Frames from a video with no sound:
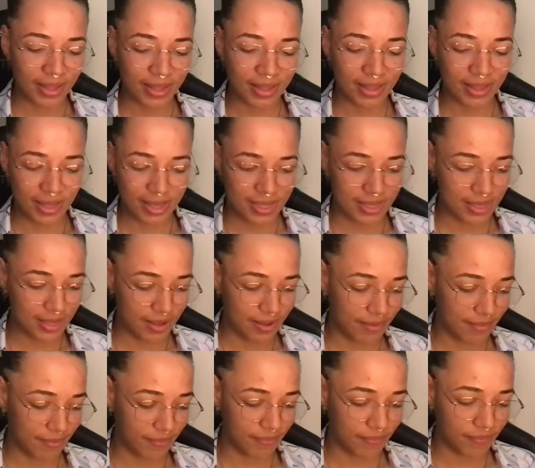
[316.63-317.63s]
this
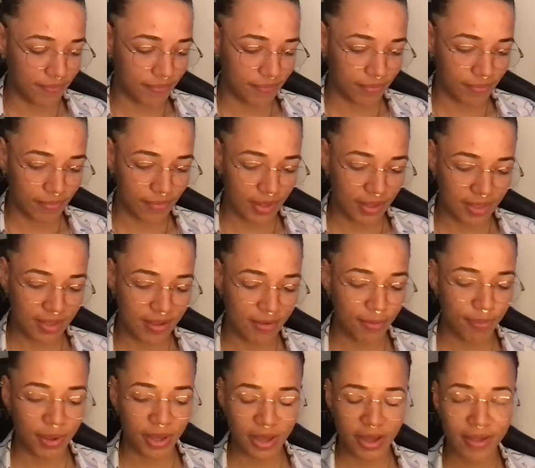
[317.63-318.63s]
um this
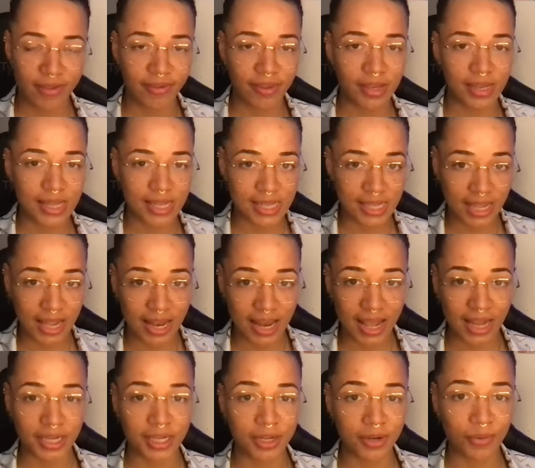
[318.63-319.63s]
person this
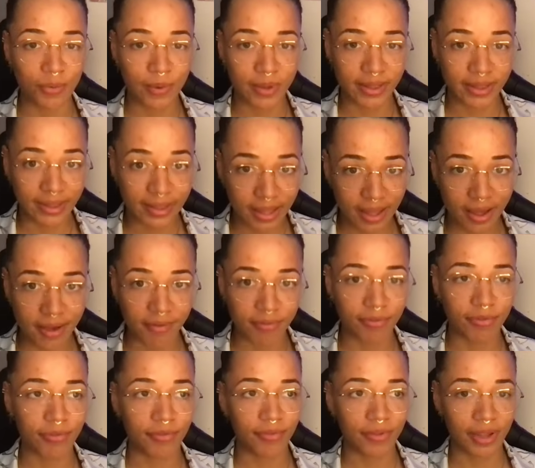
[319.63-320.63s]
connection with love
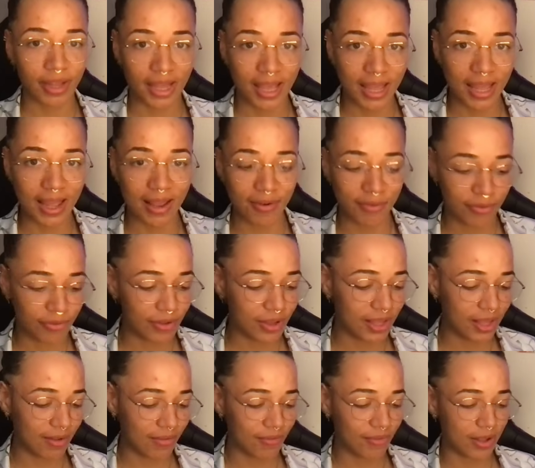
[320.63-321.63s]
okay and
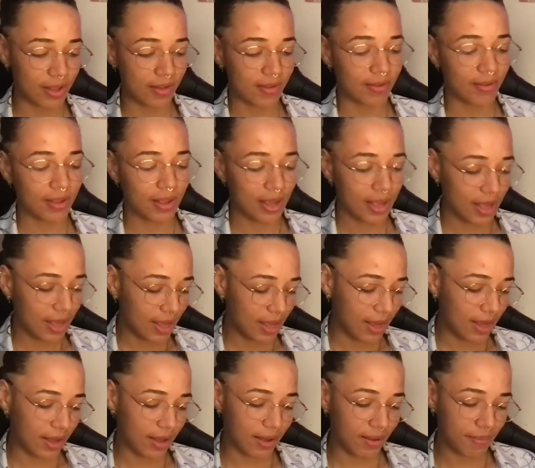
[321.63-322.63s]
forgiveness
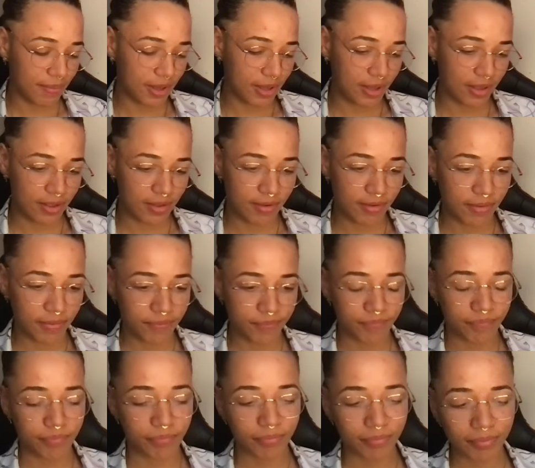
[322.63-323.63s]
uh, because
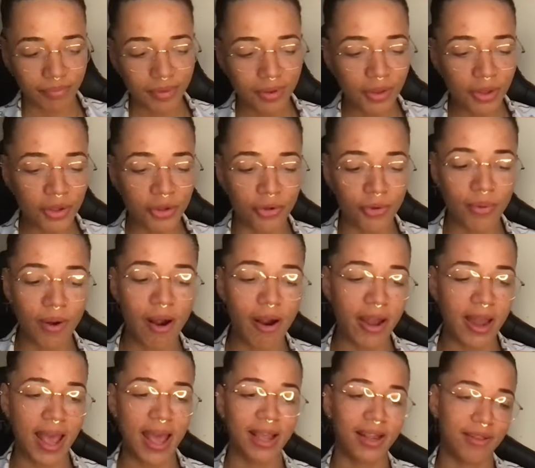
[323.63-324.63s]
you are
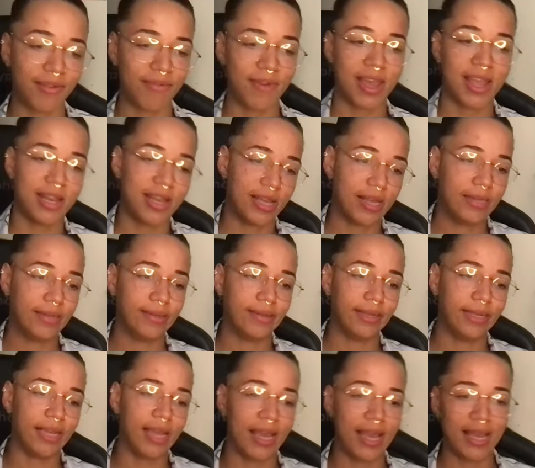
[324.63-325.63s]
an activator
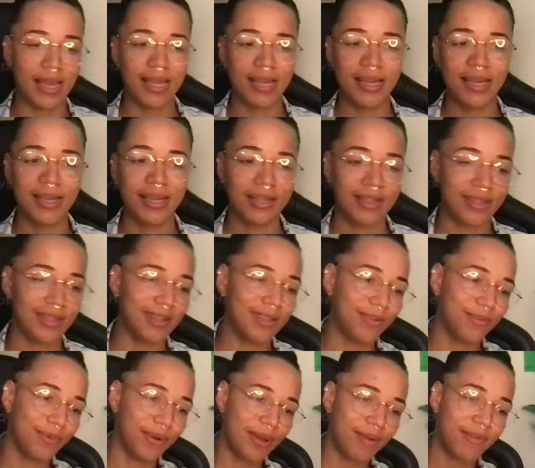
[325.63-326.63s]
okay so this
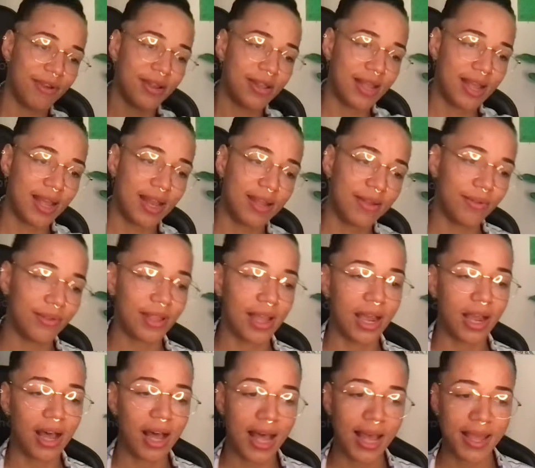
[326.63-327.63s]
is what i wrote down it was
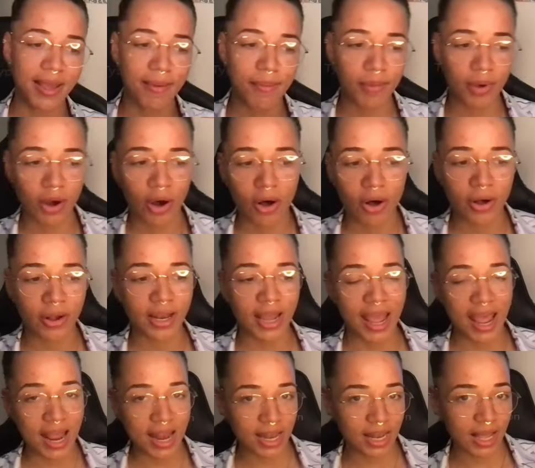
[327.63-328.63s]
like i am god
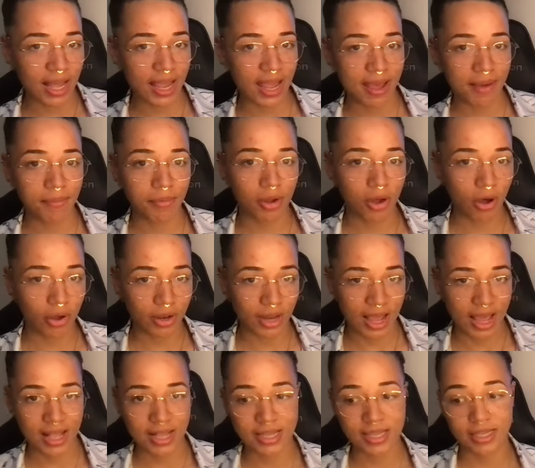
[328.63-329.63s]
and i am
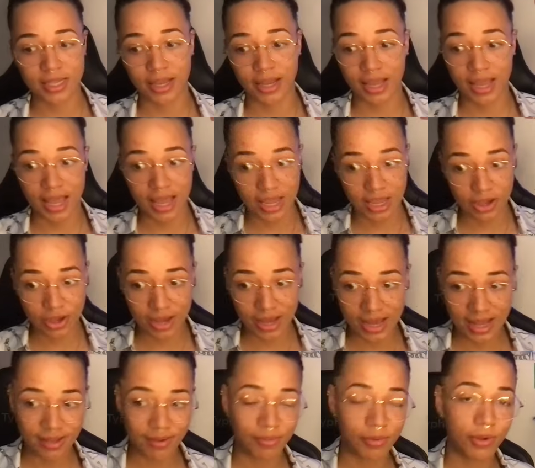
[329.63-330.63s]
goddess okay you
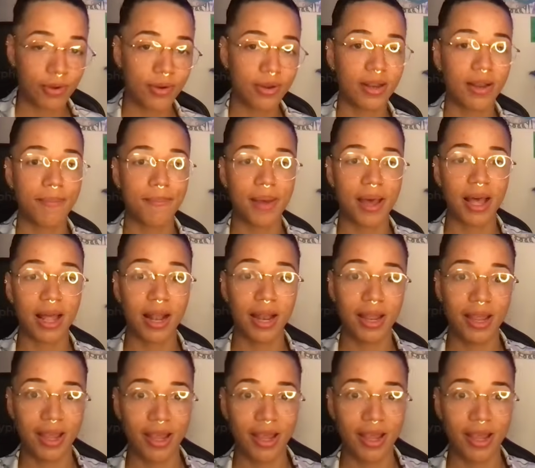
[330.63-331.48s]
guys i'm talking about